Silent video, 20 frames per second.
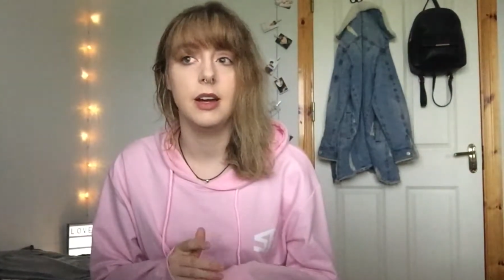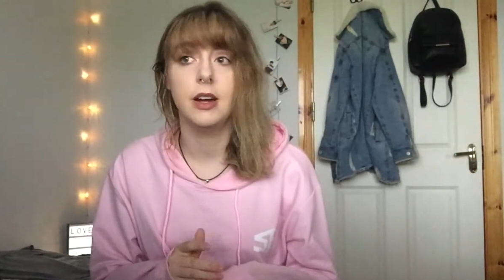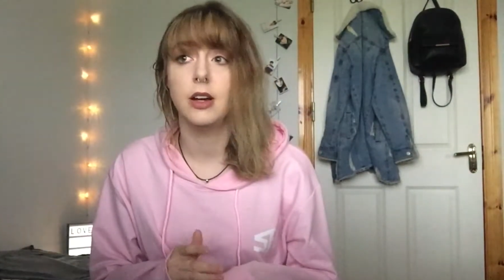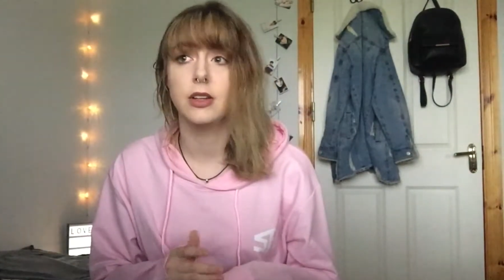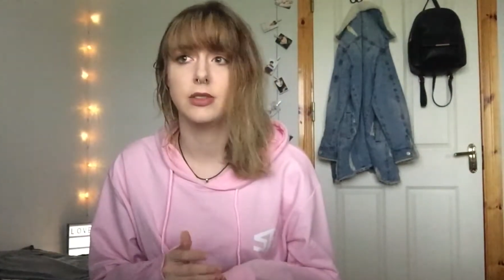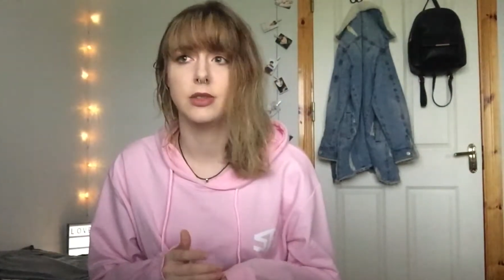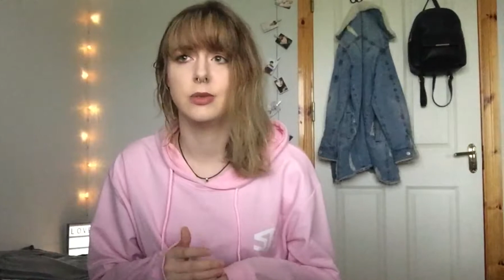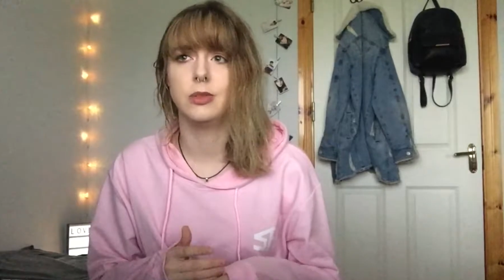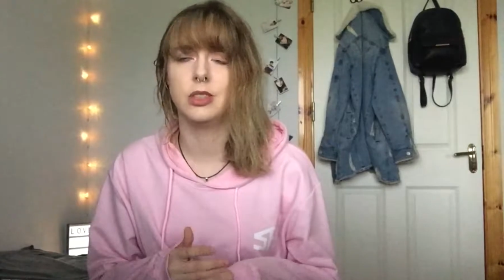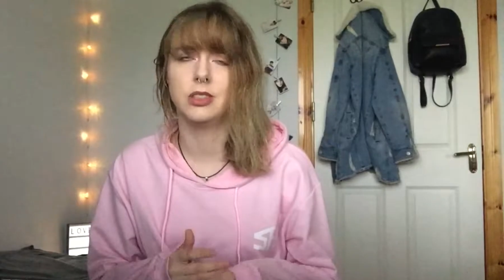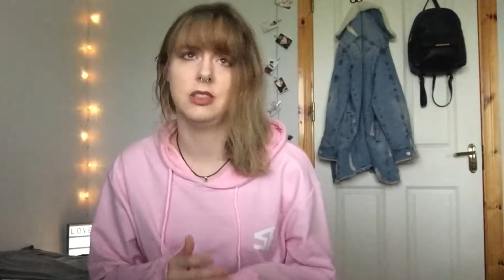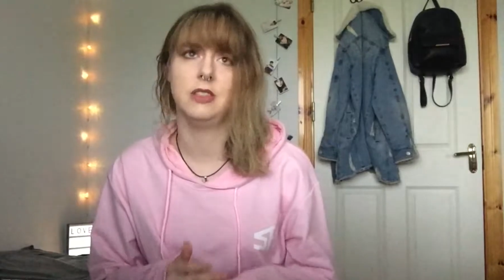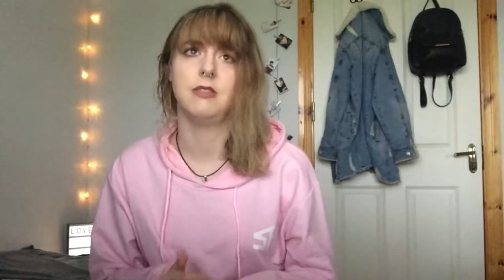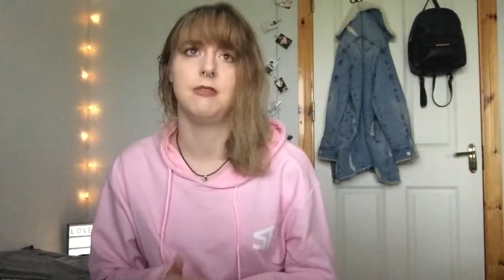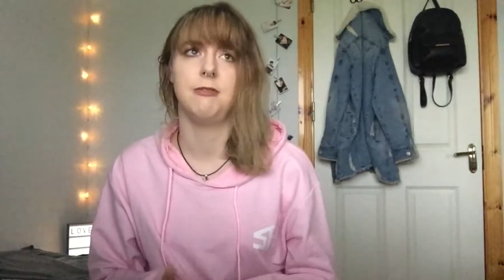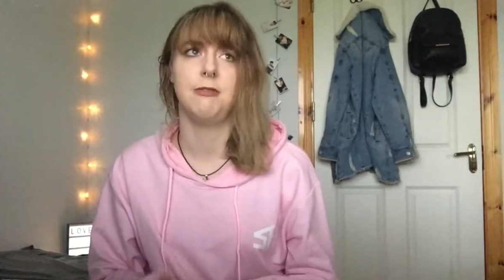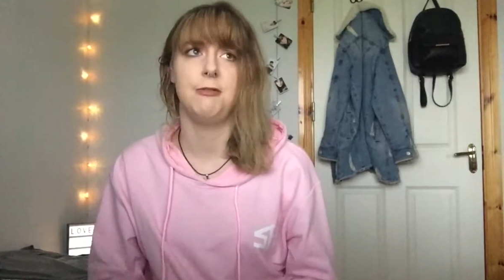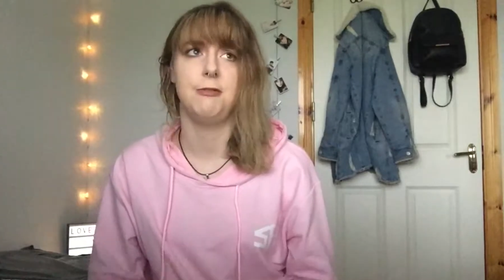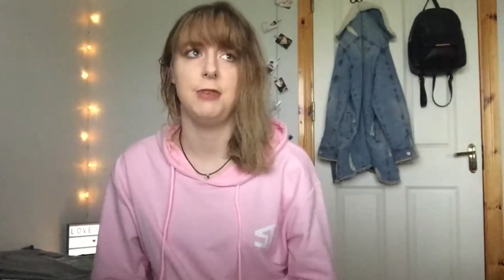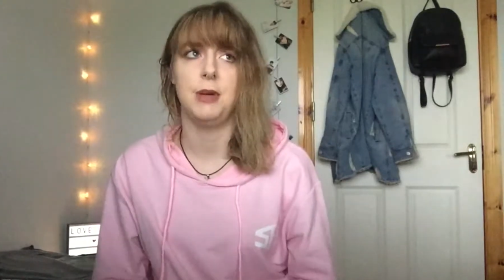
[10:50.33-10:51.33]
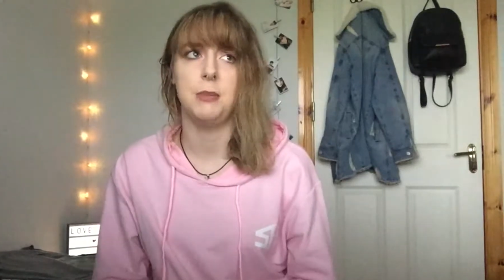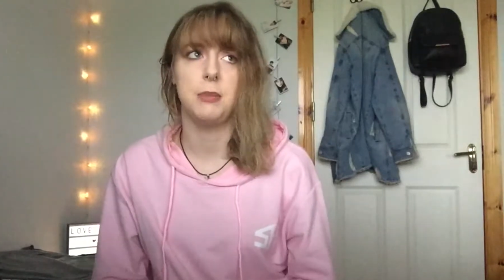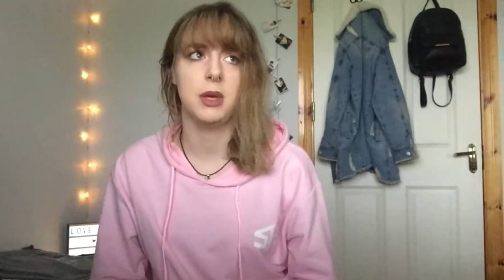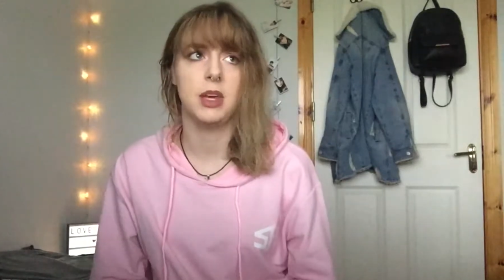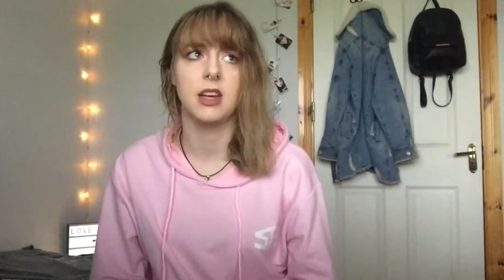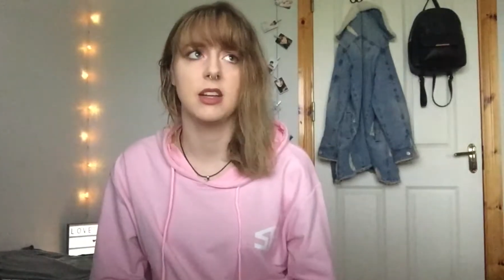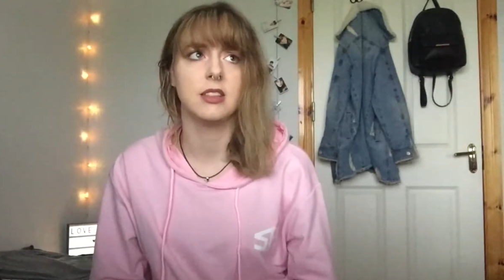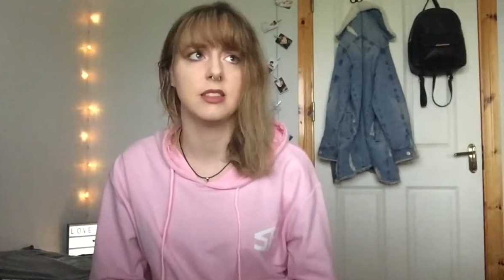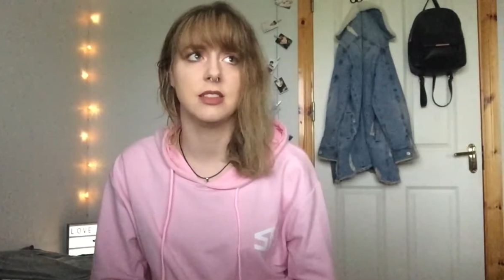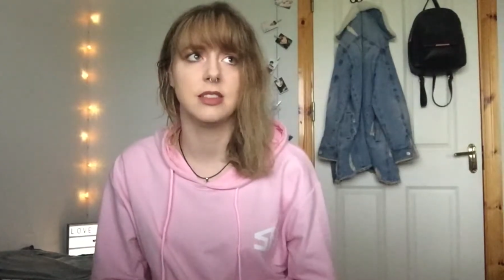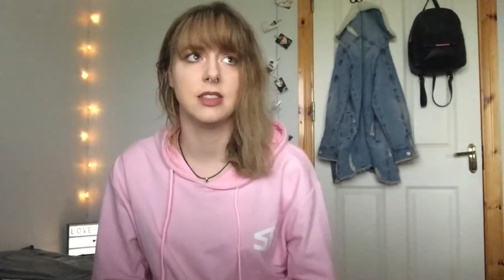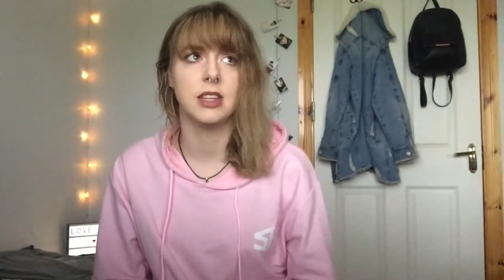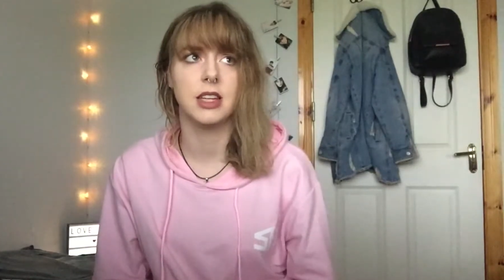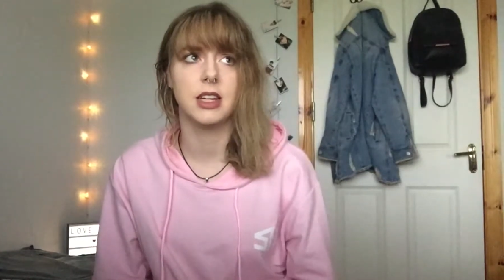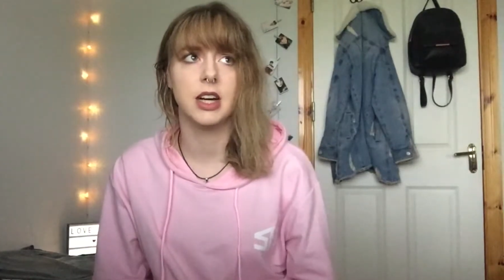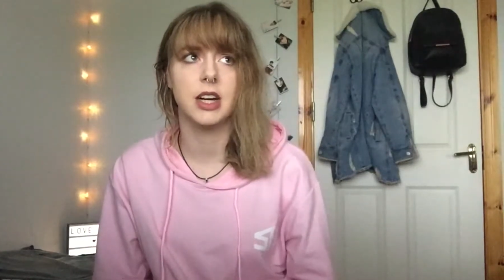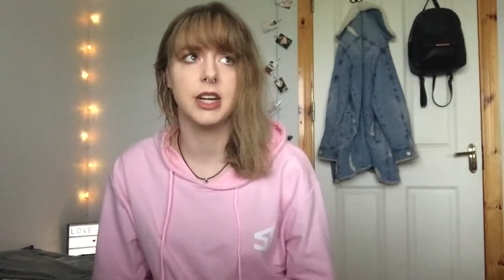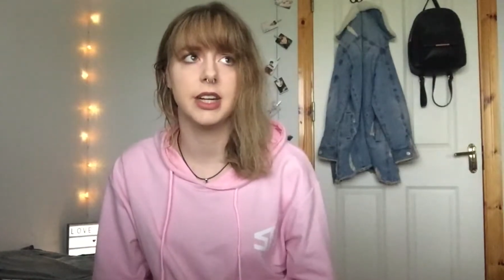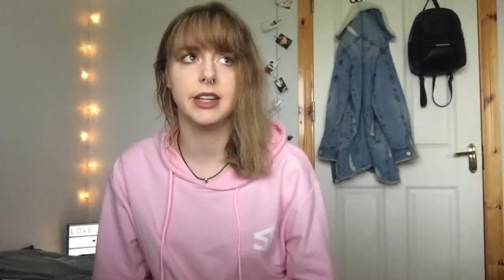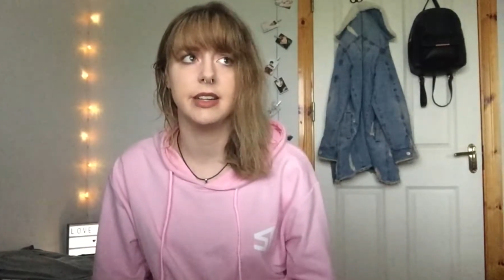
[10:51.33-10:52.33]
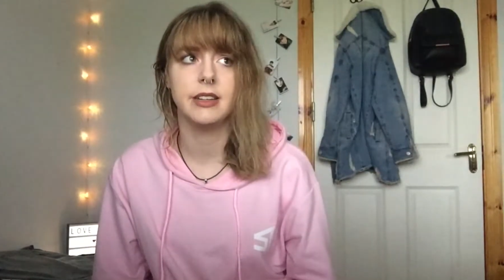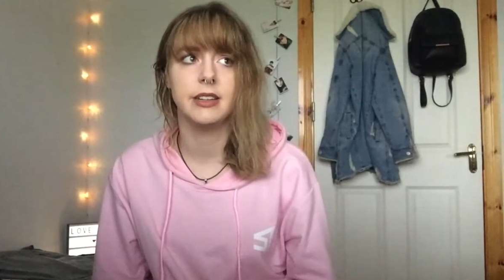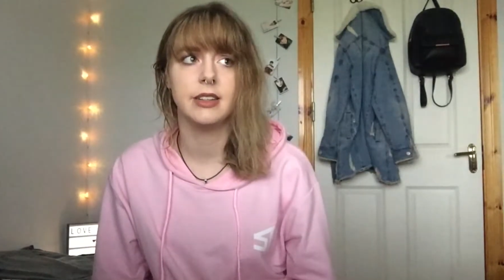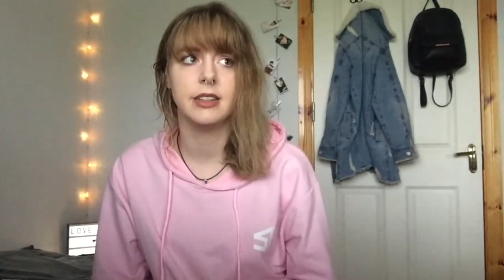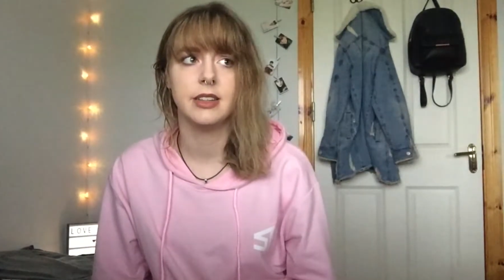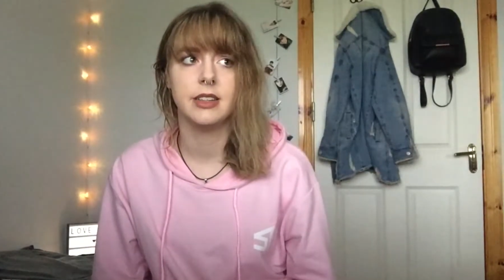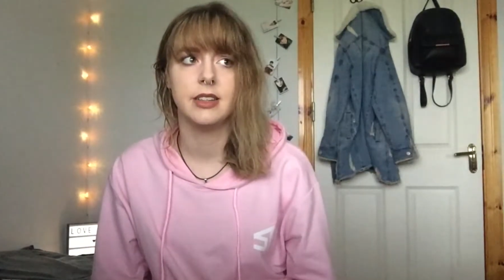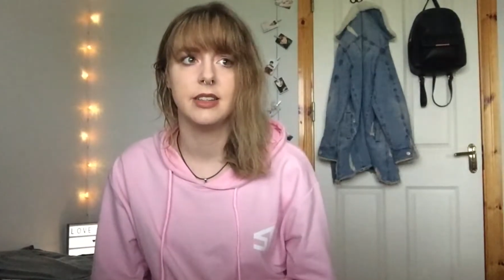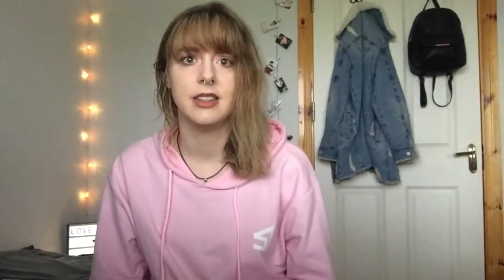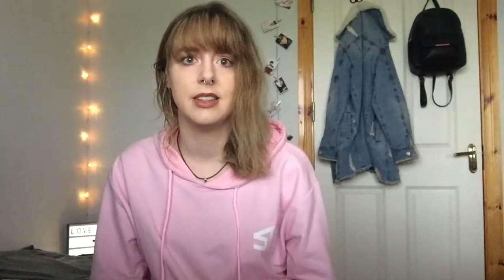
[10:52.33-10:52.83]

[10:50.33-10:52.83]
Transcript: it also doesn't fit me since I got it